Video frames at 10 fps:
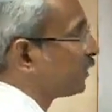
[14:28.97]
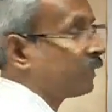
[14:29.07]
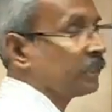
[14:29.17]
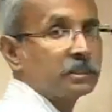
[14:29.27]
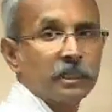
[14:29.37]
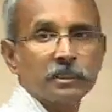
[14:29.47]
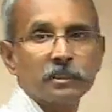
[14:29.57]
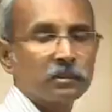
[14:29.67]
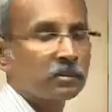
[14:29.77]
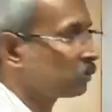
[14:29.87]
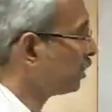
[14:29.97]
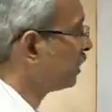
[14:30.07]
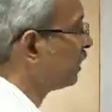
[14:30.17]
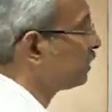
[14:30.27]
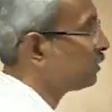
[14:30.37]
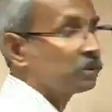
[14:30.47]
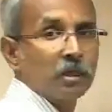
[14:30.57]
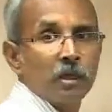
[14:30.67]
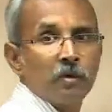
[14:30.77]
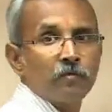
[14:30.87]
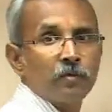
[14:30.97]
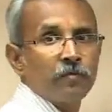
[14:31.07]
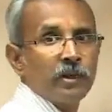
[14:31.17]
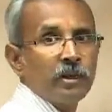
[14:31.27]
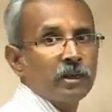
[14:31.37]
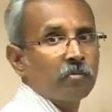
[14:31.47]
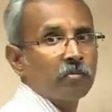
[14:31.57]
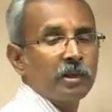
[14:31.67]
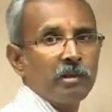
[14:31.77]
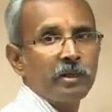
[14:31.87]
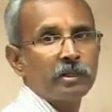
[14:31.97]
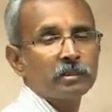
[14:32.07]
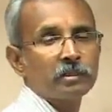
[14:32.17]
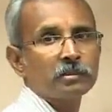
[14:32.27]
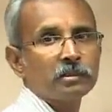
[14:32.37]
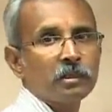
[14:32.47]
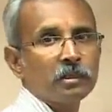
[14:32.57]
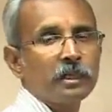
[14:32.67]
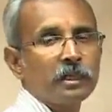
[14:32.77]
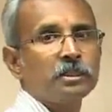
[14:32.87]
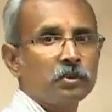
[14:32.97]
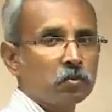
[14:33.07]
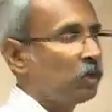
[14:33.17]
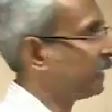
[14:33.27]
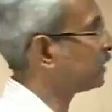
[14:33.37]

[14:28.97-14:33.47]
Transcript: half the distance. So this is 50 millimeters. That's a true